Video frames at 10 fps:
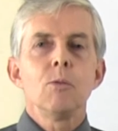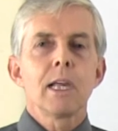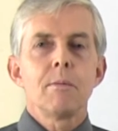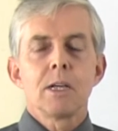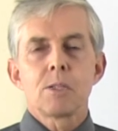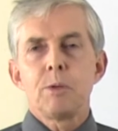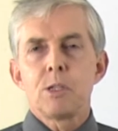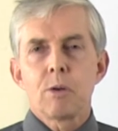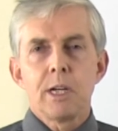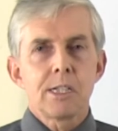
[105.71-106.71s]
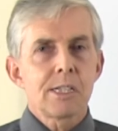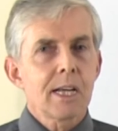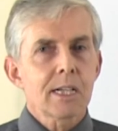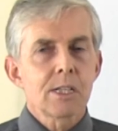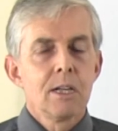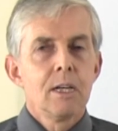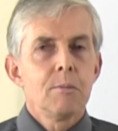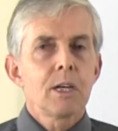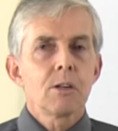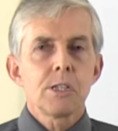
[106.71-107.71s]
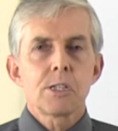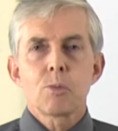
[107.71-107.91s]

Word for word: well, that must be twenty-six because it's